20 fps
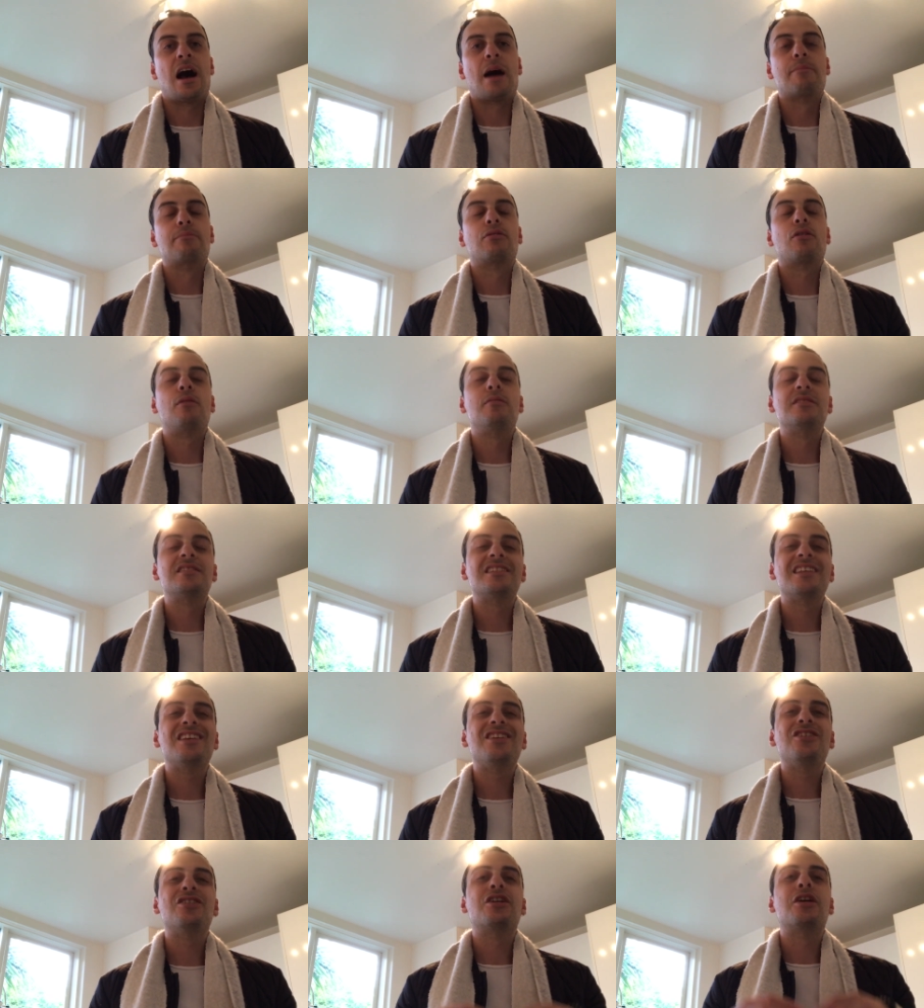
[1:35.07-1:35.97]
a promise
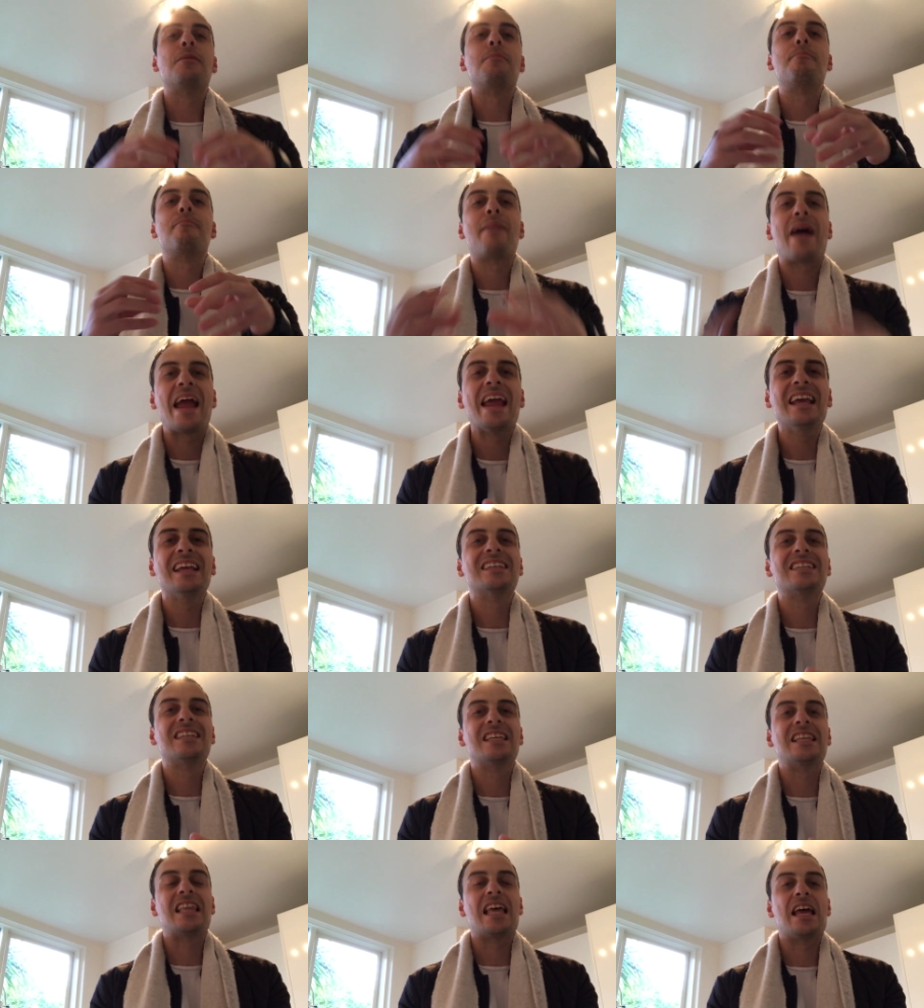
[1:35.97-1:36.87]
that you can make
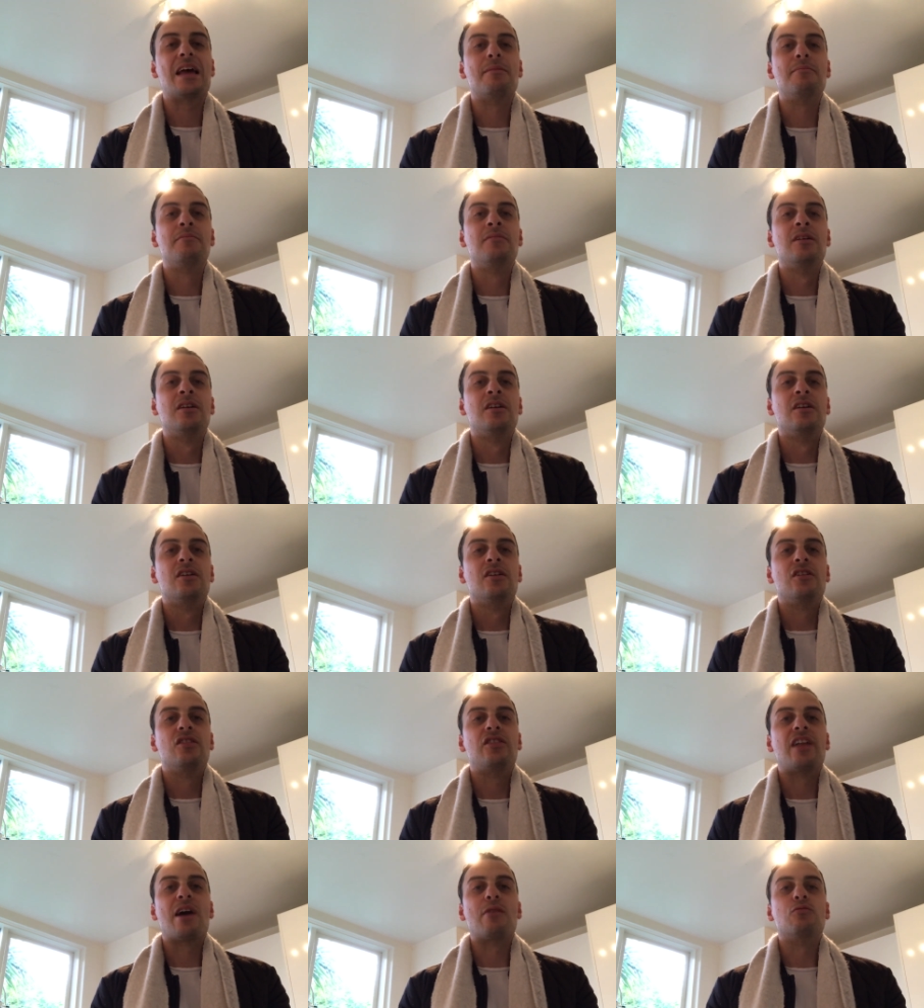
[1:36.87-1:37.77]
to them
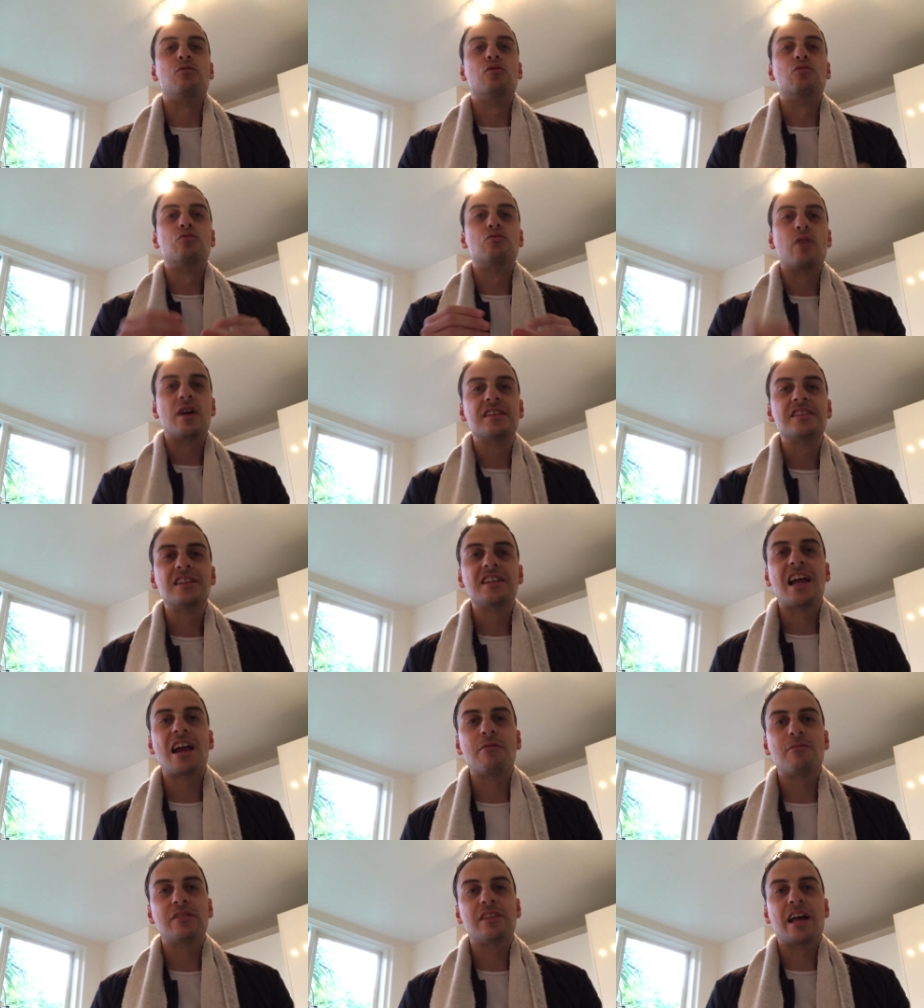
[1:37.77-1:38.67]
that will
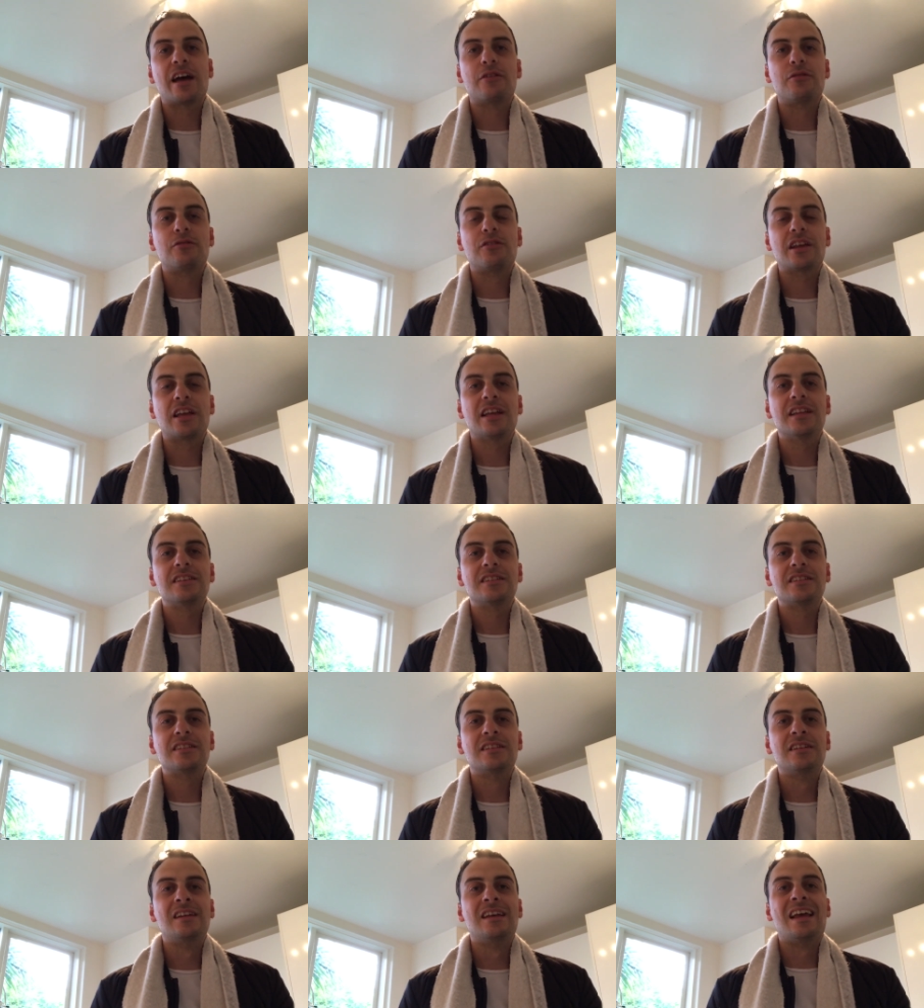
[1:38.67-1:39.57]
resonate with that
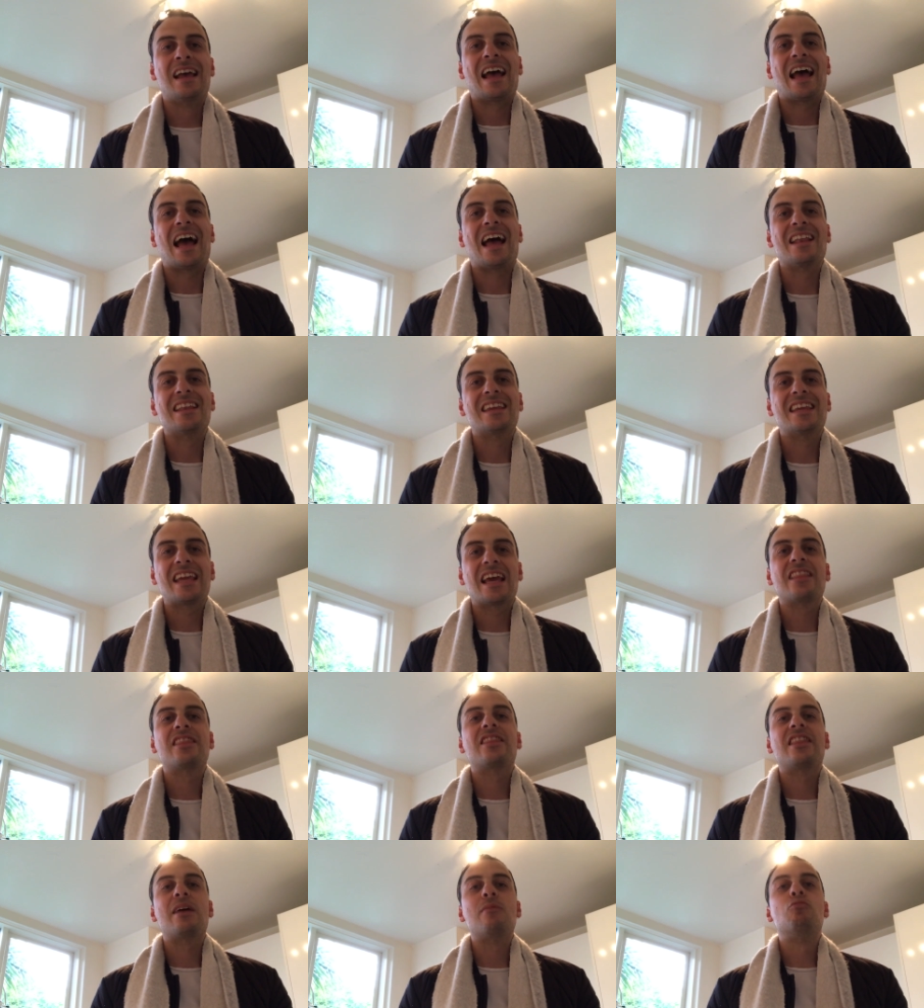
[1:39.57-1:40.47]
audience and
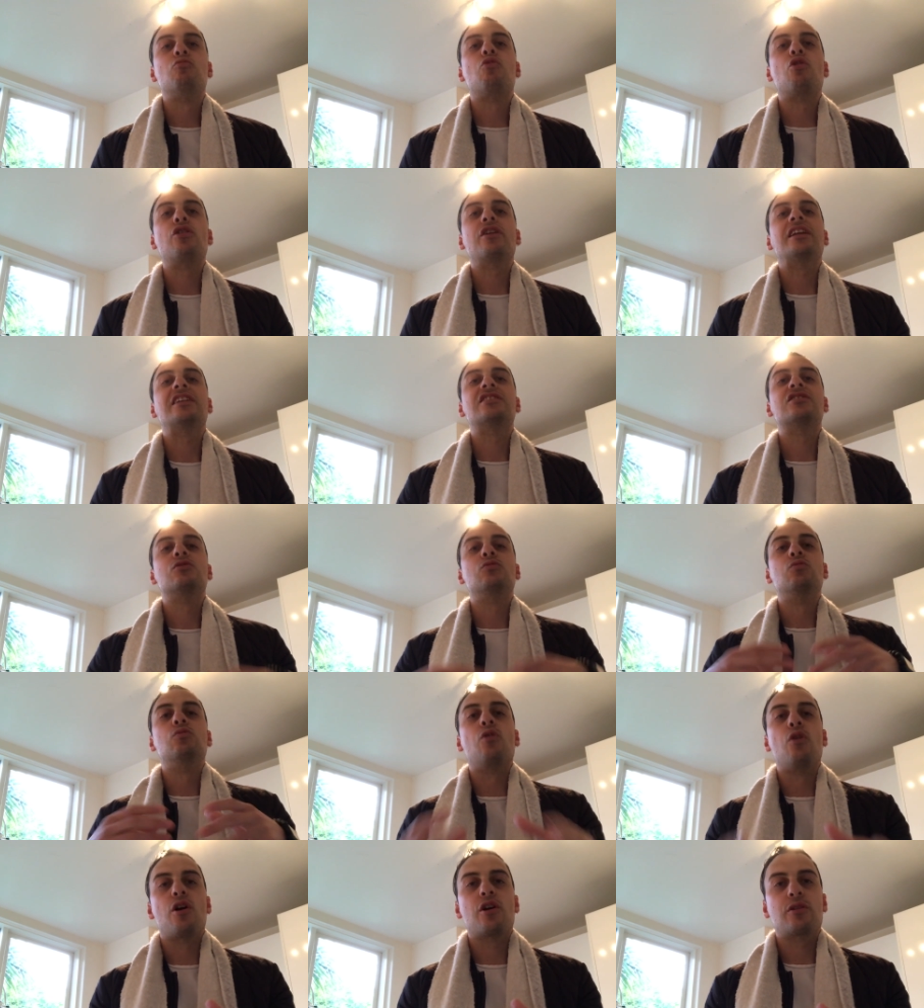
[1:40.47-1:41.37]
get them wanting to
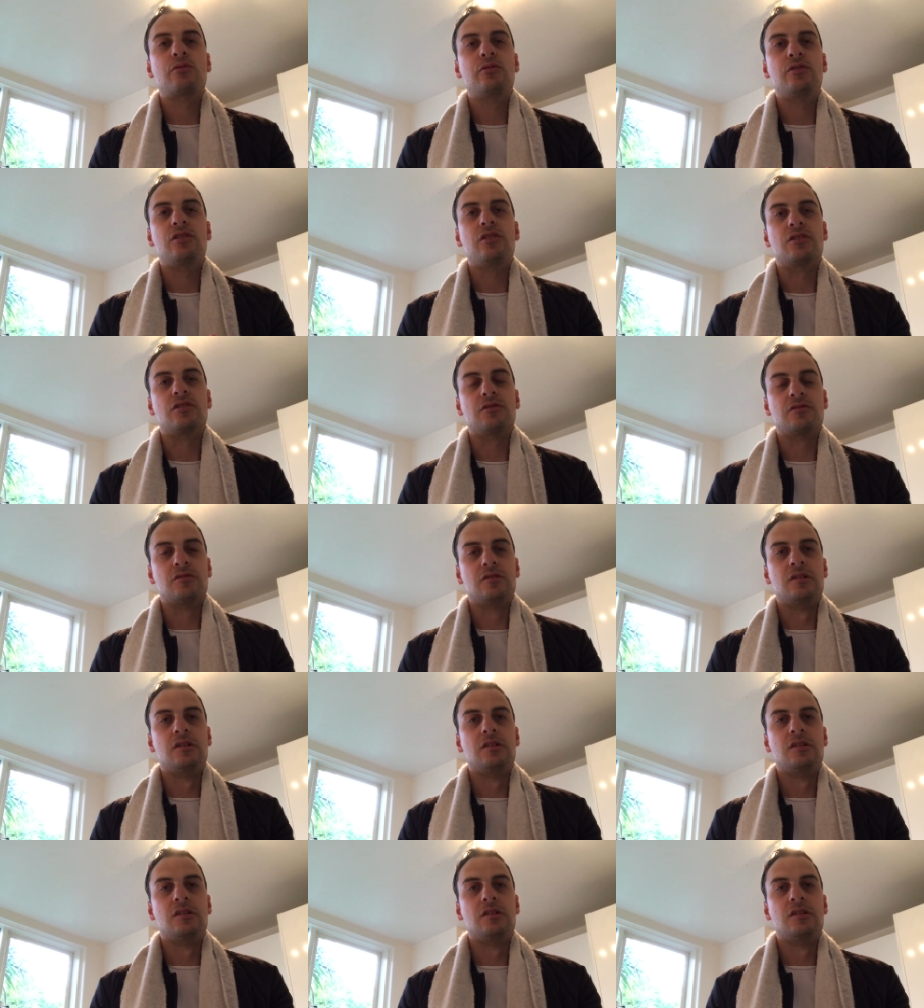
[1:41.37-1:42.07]
work with you.